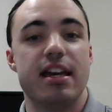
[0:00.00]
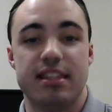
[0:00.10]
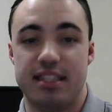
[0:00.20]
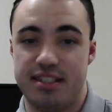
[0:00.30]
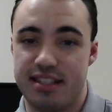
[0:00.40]

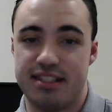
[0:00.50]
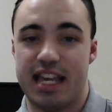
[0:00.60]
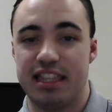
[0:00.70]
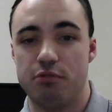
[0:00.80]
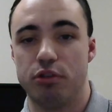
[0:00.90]
This is
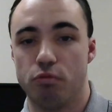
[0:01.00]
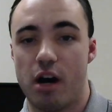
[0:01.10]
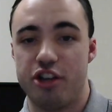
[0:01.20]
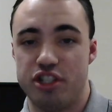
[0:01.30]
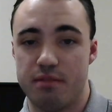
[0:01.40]
exactly what the
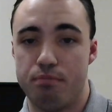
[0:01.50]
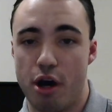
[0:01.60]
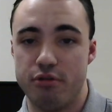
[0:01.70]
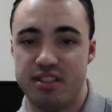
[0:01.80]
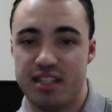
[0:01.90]
Washington
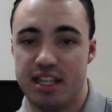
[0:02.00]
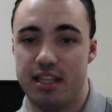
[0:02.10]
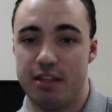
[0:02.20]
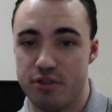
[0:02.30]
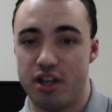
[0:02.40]
Post did.
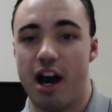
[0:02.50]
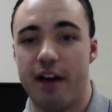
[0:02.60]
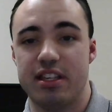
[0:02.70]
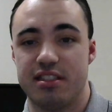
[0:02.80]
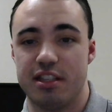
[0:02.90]
It was
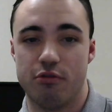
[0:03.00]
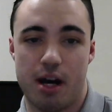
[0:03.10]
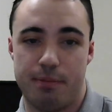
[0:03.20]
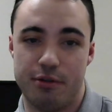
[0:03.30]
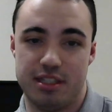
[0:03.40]
obvious that
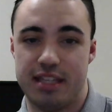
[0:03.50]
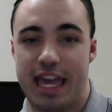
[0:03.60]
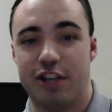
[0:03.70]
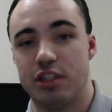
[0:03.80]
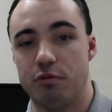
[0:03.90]
WAPO didn't
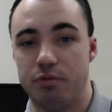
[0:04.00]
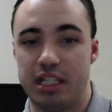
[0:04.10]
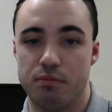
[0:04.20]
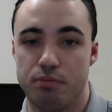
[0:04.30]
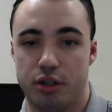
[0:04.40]
actually read
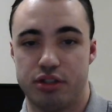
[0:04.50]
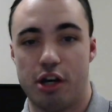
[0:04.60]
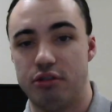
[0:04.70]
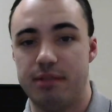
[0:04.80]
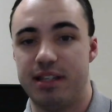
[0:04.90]
the book, not
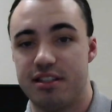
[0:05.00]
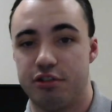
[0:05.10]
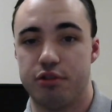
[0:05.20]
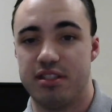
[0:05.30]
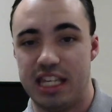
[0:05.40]
only because the
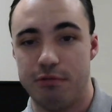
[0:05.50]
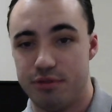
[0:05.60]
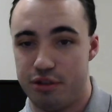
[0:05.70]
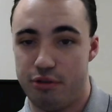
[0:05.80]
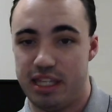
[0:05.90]
critique was
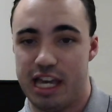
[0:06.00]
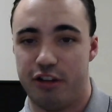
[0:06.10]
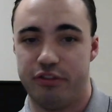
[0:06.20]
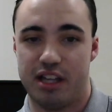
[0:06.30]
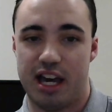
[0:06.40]
totally out
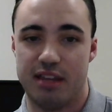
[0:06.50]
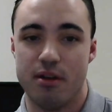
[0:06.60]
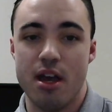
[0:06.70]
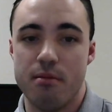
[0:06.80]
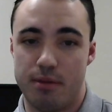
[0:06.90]
of line,
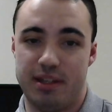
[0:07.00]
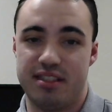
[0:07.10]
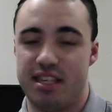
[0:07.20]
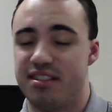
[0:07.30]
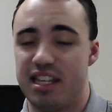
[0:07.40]
but because
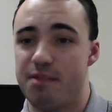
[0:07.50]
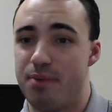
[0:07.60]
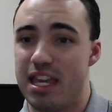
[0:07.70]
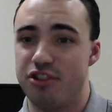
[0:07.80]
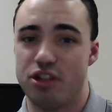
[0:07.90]
they cited
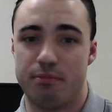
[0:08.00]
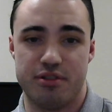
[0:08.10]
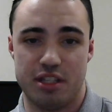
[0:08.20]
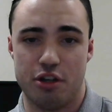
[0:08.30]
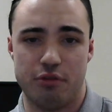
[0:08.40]
page numbers
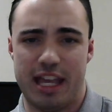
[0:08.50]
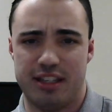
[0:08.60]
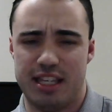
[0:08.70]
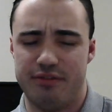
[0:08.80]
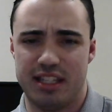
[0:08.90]
that don't
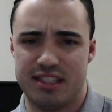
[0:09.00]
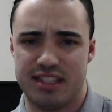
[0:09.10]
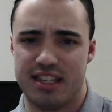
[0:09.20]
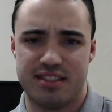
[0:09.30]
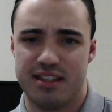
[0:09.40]
even
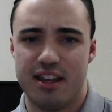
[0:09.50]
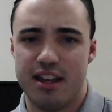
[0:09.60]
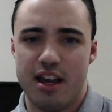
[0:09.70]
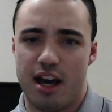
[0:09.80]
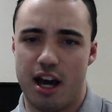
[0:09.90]
exist.
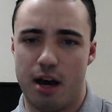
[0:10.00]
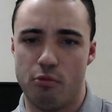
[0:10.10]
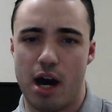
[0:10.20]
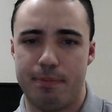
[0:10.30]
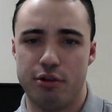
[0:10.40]

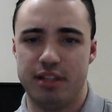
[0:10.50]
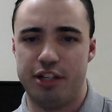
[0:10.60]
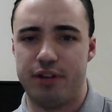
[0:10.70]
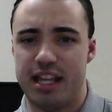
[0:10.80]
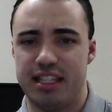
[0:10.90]
WAPO
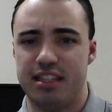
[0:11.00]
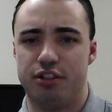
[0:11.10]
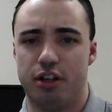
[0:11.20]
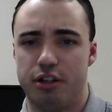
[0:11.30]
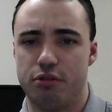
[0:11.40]
later edited their
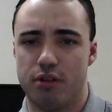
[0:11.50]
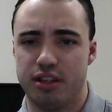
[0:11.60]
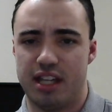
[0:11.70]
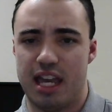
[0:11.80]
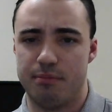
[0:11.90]
article
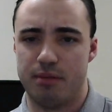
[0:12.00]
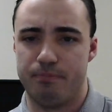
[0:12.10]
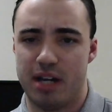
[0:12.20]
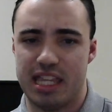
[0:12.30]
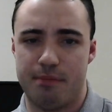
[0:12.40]
online, but
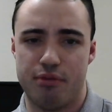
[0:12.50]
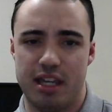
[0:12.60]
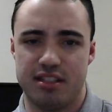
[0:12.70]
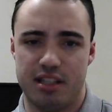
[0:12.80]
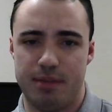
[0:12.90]
by that point a
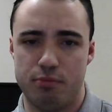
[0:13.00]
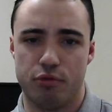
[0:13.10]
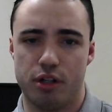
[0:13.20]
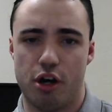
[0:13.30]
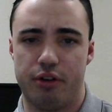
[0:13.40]
ton of people
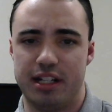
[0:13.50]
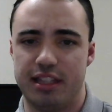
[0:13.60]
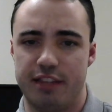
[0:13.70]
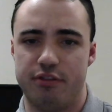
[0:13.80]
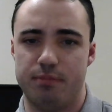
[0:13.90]
were already
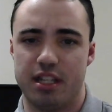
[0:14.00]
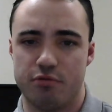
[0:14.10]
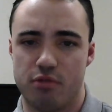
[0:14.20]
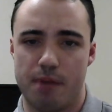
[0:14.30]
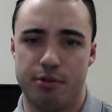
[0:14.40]
livid because
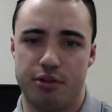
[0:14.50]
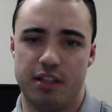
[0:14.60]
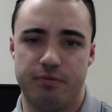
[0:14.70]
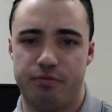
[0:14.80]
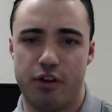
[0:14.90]
WAPO had
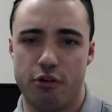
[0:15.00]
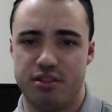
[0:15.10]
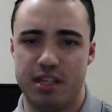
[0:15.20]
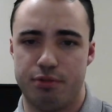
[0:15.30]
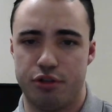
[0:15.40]

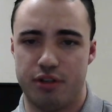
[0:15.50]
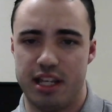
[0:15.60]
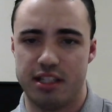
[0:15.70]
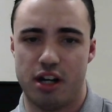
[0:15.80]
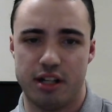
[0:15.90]
falsely portrayed
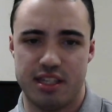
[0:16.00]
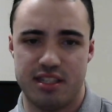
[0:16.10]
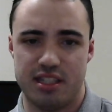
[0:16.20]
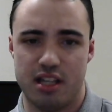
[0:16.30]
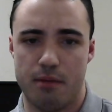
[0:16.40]
an honest
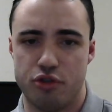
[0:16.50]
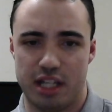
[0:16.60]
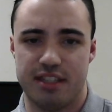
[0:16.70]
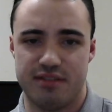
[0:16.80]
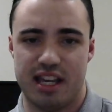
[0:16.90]
and
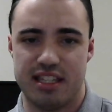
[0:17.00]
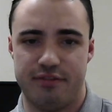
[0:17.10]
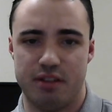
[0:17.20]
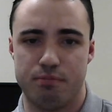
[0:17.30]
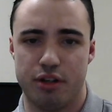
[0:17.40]
objective
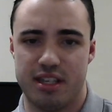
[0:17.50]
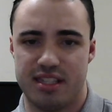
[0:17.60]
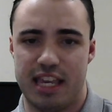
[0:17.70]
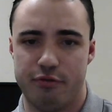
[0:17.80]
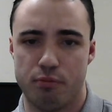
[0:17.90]
scientific book as
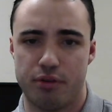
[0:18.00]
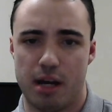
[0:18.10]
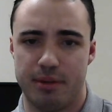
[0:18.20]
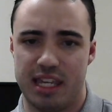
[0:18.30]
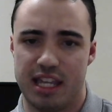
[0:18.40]
hateful
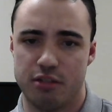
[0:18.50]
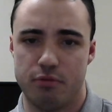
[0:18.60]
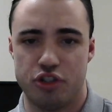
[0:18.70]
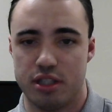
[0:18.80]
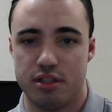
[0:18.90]
propaganda,
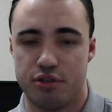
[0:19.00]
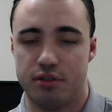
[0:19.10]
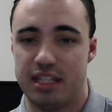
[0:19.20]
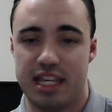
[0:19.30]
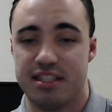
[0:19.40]
which it
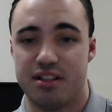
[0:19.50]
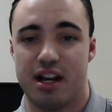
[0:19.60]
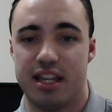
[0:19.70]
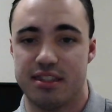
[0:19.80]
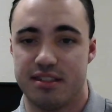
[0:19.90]
certainly is
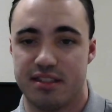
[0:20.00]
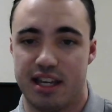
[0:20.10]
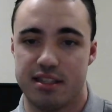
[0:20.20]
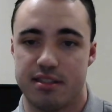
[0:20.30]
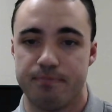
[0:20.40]
not in the
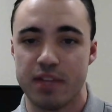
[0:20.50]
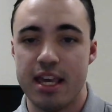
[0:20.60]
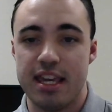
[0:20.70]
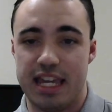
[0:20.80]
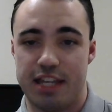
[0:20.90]
slightest.
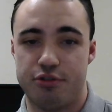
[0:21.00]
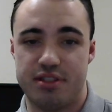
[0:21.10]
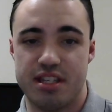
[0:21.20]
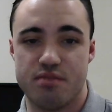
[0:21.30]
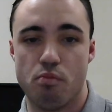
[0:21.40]
Anderson
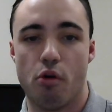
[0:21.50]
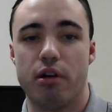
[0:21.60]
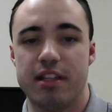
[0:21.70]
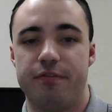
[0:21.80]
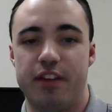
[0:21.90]
is more
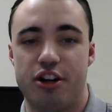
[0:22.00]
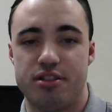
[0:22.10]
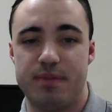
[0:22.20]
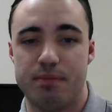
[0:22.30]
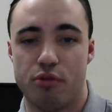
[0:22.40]
than fair to
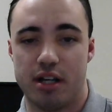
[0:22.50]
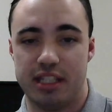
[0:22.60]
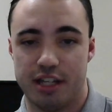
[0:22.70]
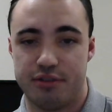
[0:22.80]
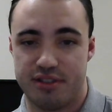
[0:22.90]
people on the
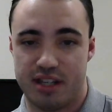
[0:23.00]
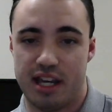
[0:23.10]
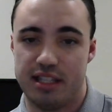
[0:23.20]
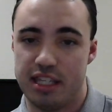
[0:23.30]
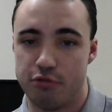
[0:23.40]
other
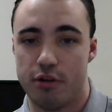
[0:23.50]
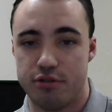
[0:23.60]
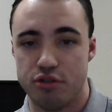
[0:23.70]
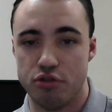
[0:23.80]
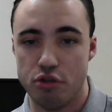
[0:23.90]
side. He
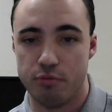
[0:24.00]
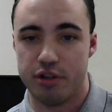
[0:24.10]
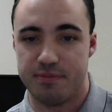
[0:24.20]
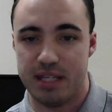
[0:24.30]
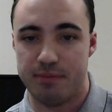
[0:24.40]
quotes
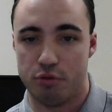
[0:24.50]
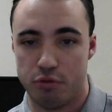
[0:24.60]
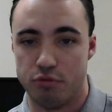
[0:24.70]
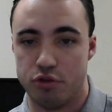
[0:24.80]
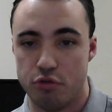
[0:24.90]
numerous people
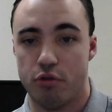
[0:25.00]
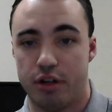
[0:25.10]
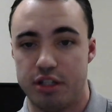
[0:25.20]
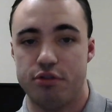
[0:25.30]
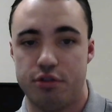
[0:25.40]
who do or
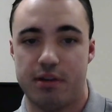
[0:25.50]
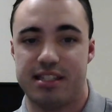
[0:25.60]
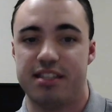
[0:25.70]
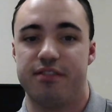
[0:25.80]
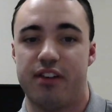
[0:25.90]
used to
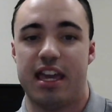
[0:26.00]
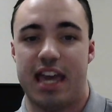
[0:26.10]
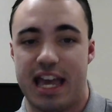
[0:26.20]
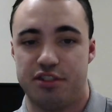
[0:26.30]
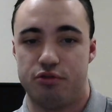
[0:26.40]
identify
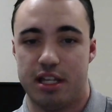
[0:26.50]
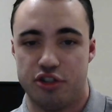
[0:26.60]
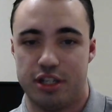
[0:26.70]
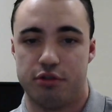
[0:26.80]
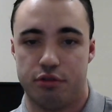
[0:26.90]
as
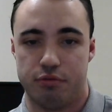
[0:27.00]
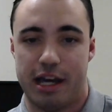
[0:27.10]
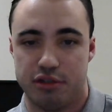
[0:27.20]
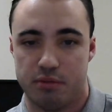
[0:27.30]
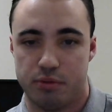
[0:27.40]
transgender
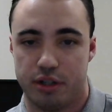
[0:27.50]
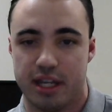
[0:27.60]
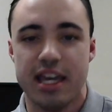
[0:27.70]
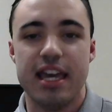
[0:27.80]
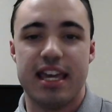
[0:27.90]
throughout the book,
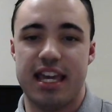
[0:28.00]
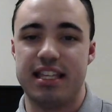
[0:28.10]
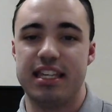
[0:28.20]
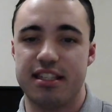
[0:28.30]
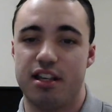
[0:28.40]
and
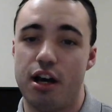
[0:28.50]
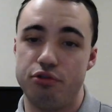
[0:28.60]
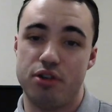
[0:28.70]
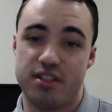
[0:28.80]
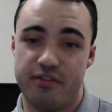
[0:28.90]
he has
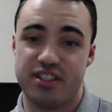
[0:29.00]
hundreds of